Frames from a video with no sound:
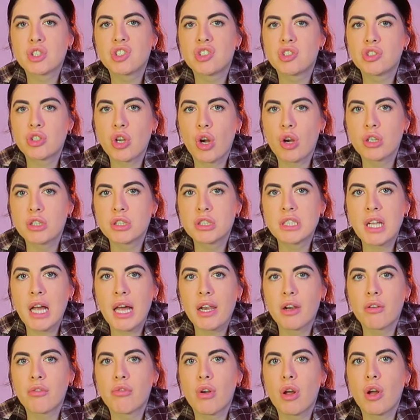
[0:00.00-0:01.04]
starts
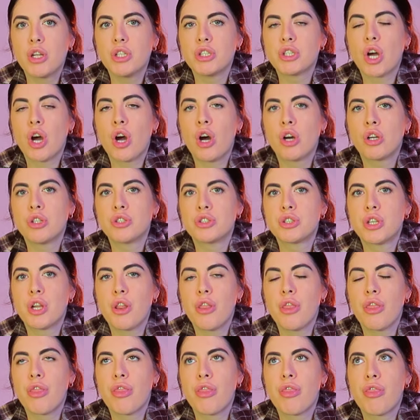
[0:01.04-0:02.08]
at around
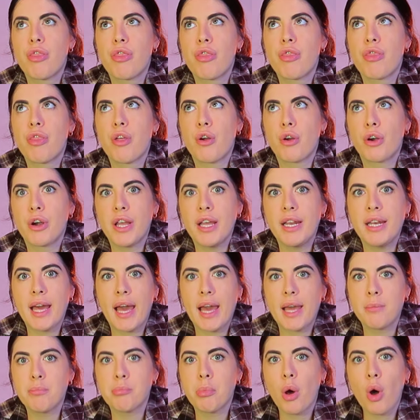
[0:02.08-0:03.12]

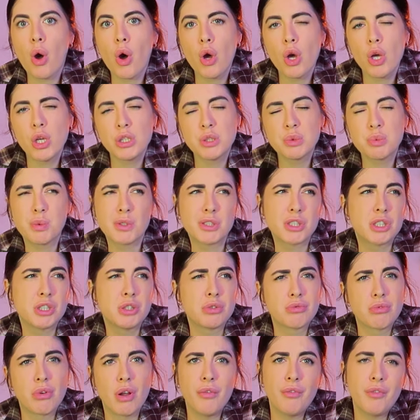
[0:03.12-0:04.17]
139 pounds which is
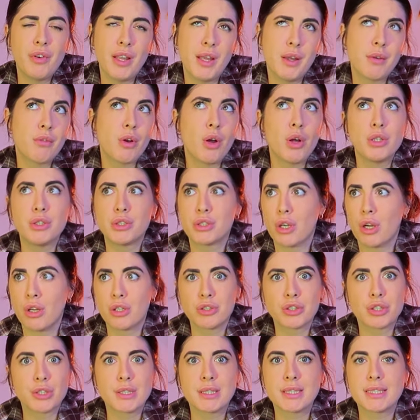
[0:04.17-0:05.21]
roughly around
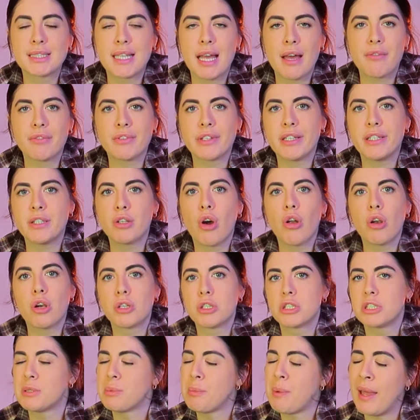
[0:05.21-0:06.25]
170
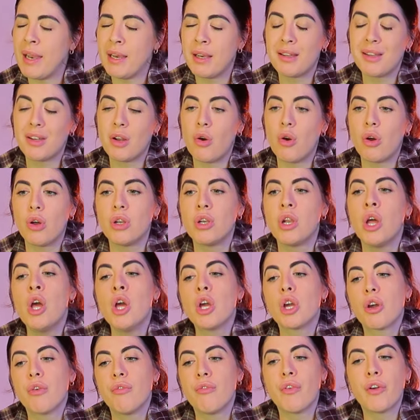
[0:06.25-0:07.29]
dollars depending on
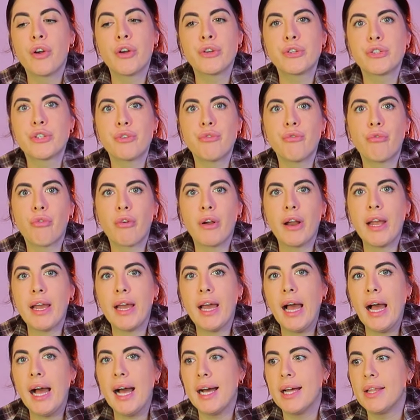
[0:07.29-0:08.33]
conversion rate
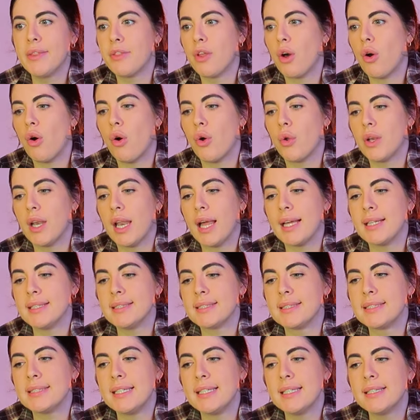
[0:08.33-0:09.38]
and the online
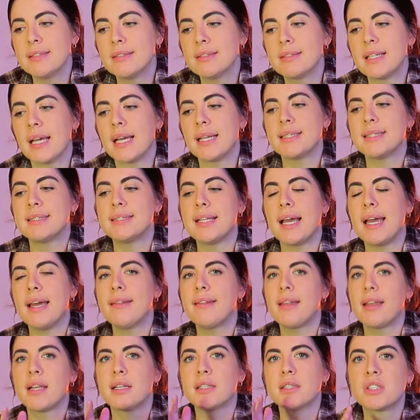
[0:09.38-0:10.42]
sales. I say
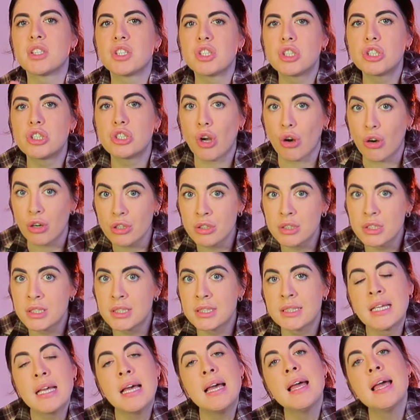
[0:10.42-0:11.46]
that it
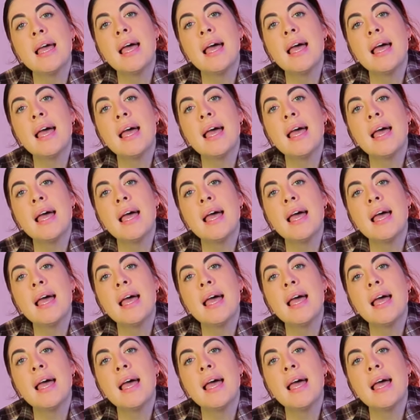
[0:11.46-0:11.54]
starts